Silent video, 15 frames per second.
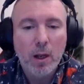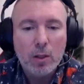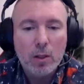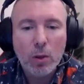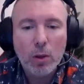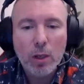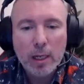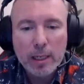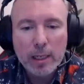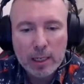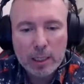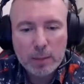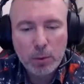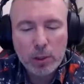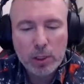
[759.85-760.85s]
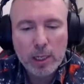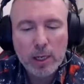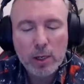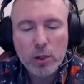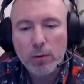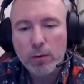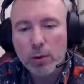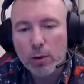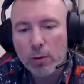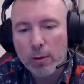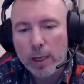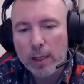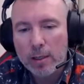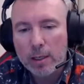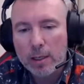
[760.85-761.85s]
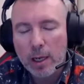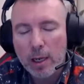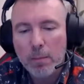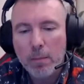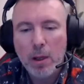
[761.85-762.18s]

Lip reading: So there's potential for the right time